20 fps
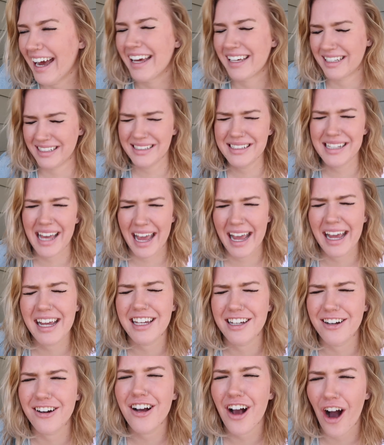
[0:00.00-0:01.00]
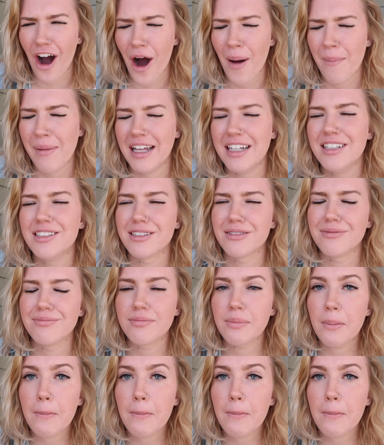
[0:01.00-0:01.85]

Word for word: I can take your comments.